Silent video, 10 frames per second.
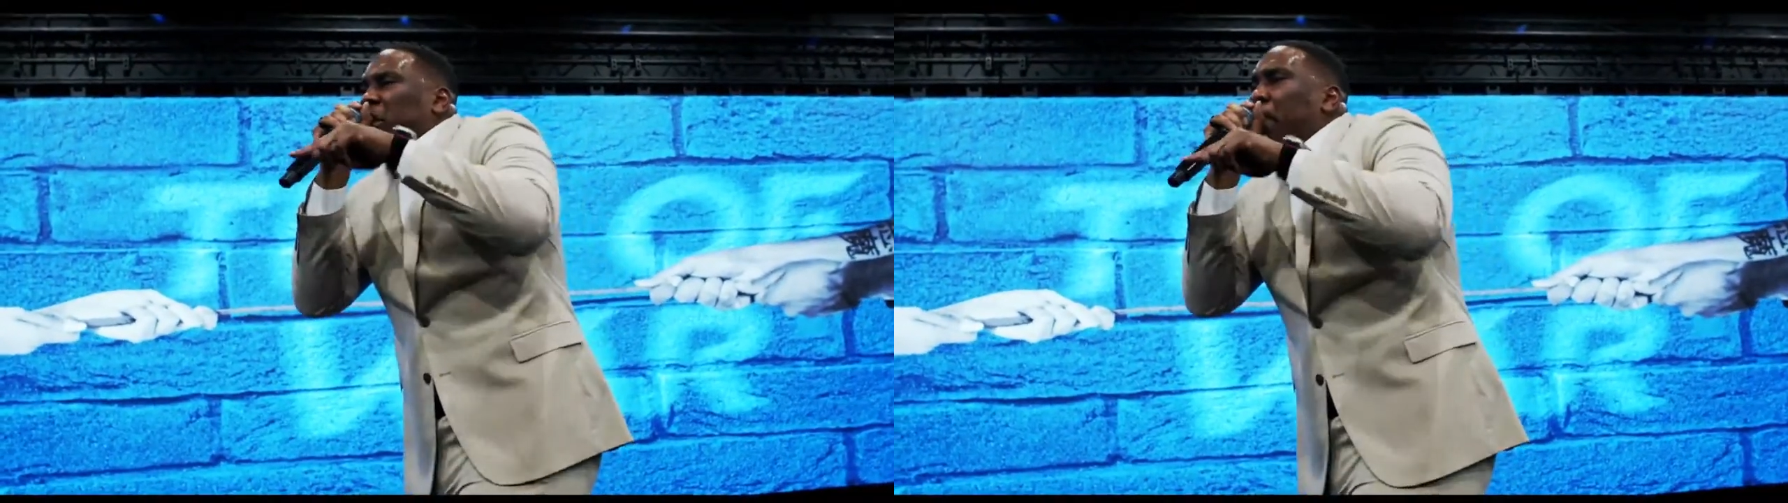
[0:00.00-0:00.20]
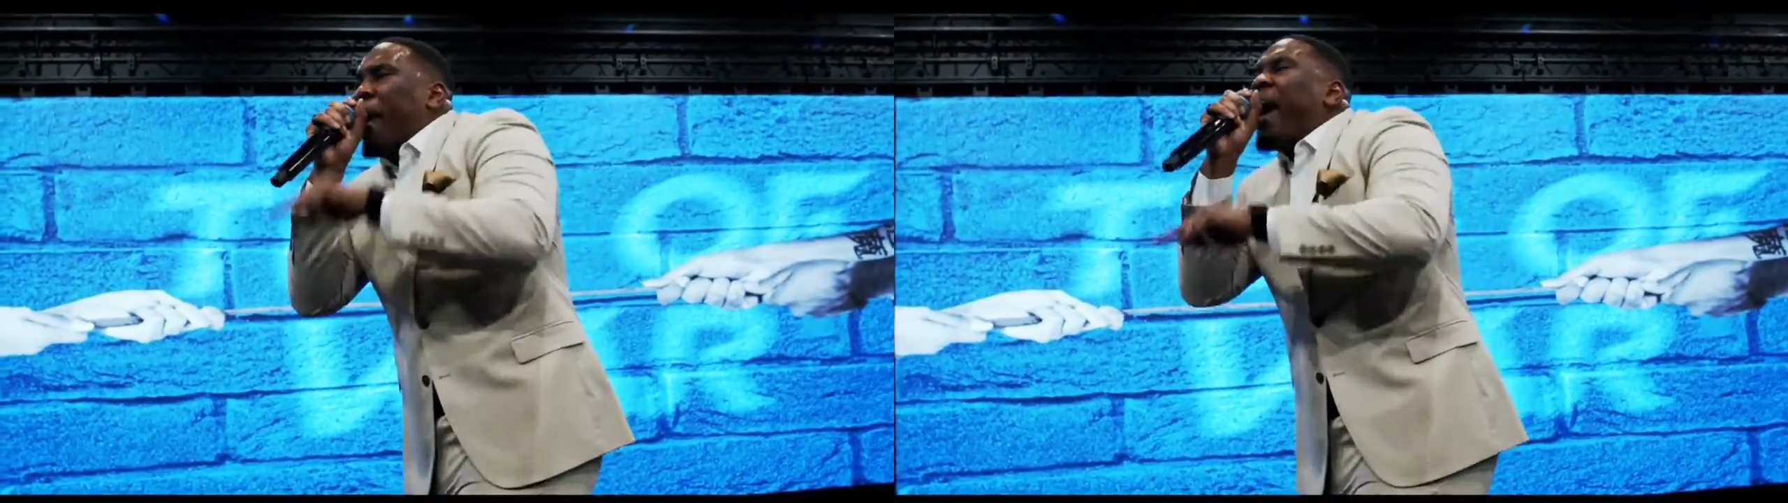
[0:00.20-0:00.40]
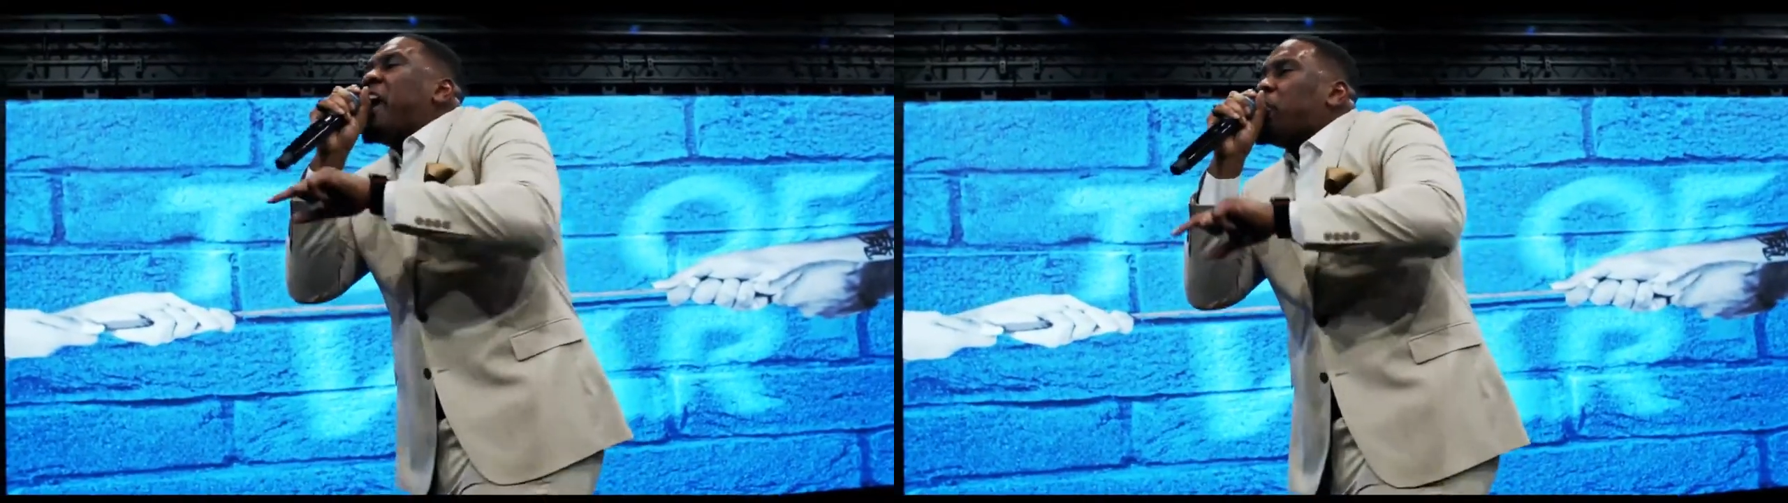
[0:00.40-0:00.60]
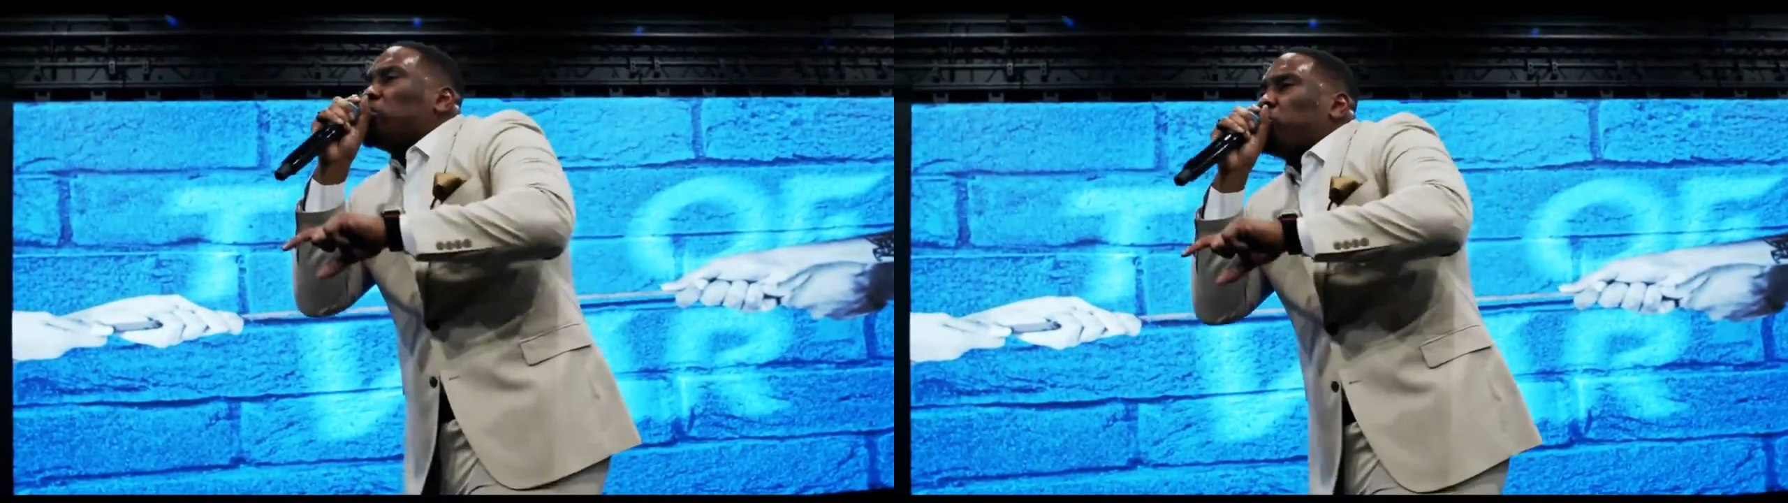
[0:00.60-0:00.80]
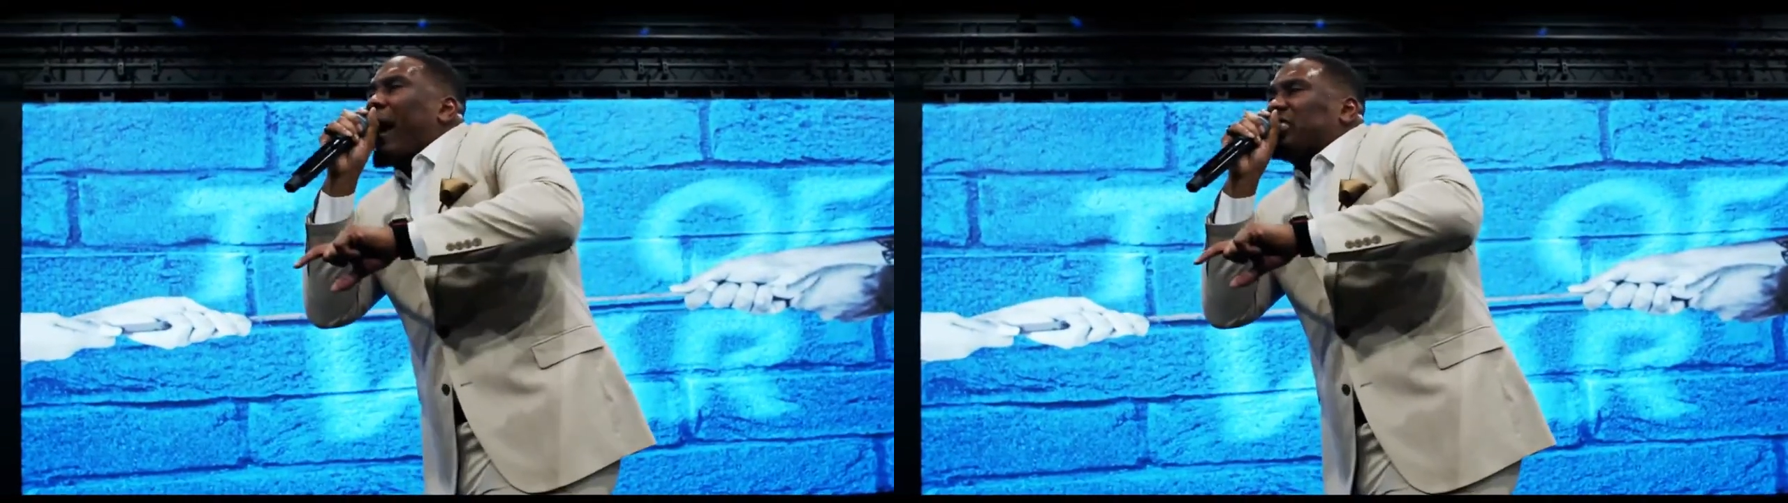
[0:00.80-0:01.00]

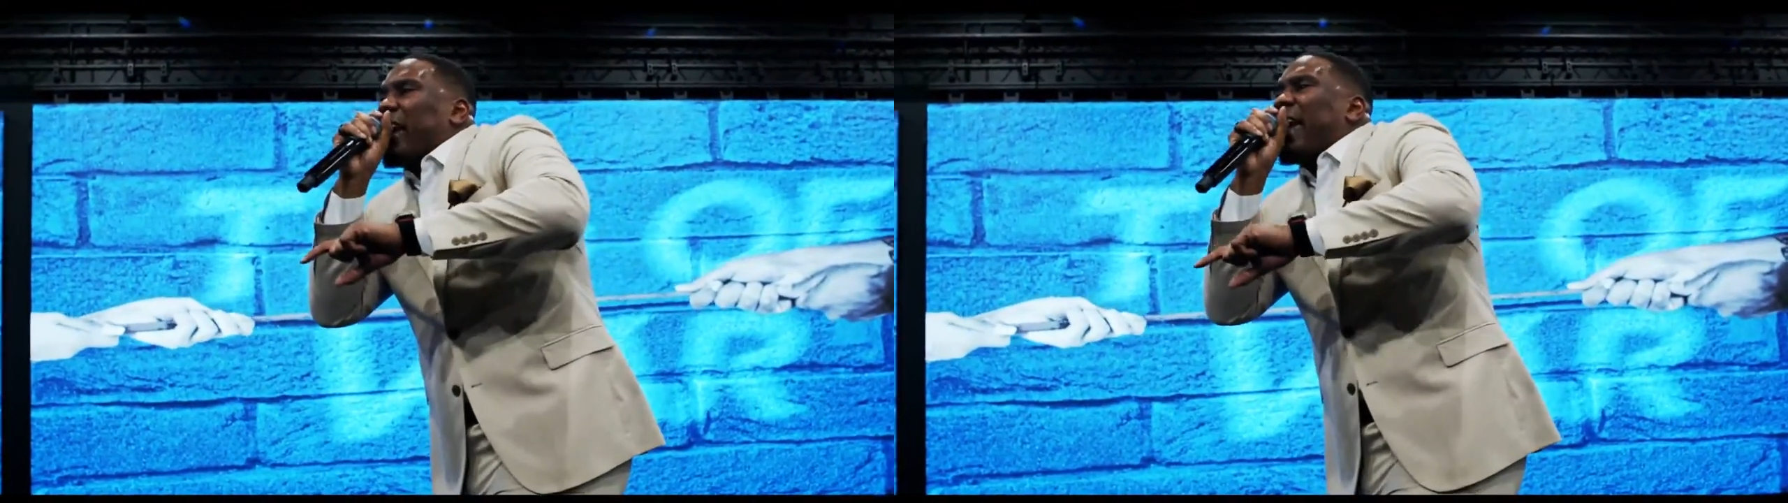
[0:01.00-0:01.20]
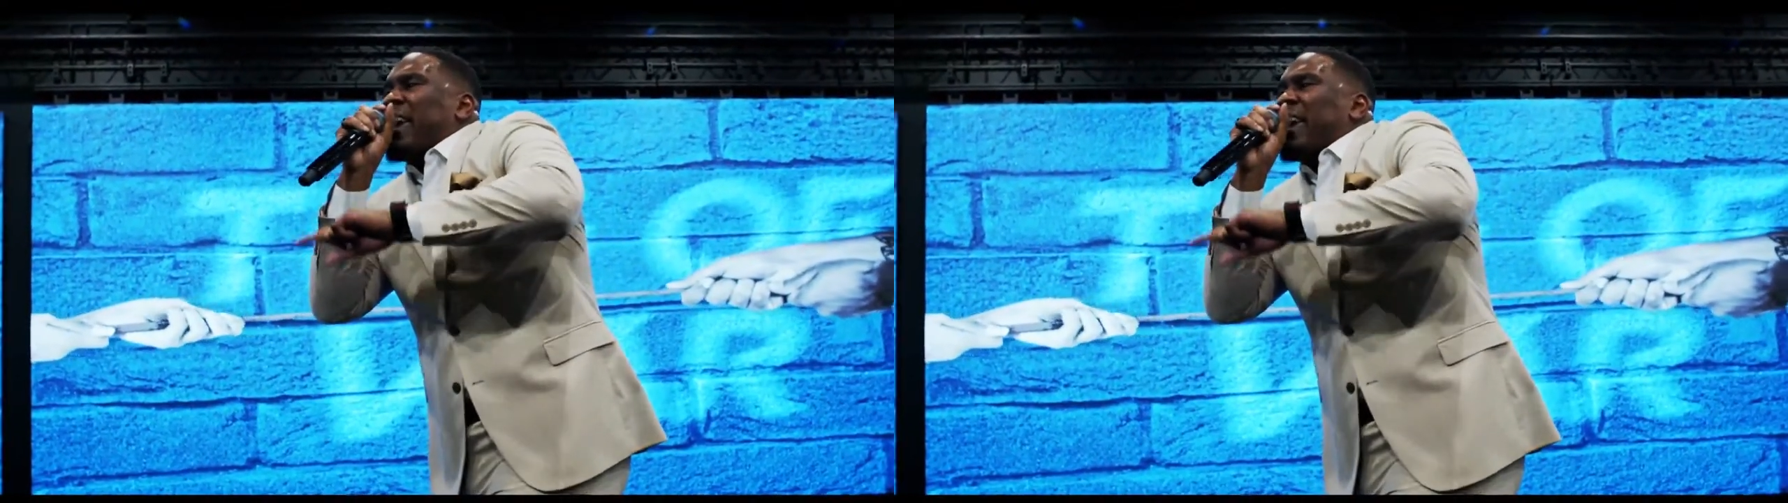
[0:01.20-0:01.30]
to